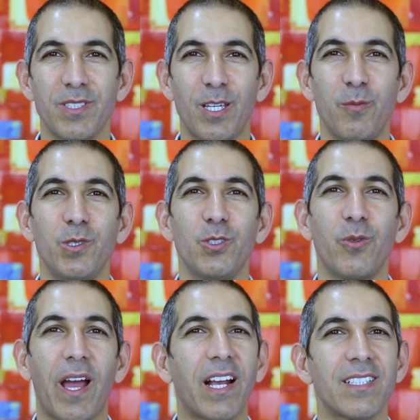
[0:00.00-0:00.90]
able to
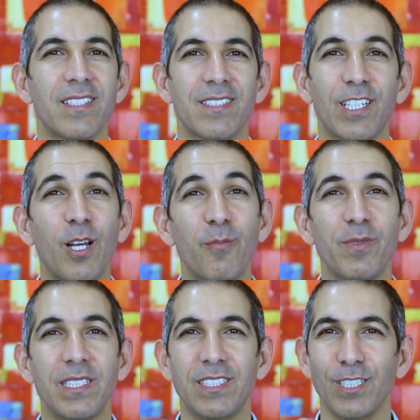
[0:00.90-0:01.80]
access the
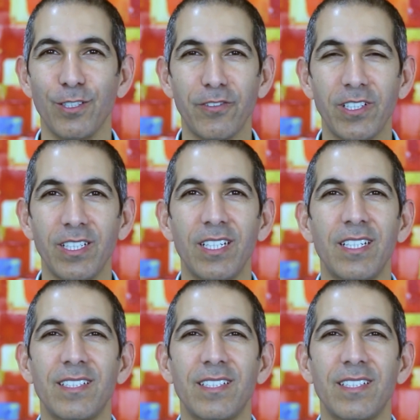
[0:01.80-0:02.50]
company server,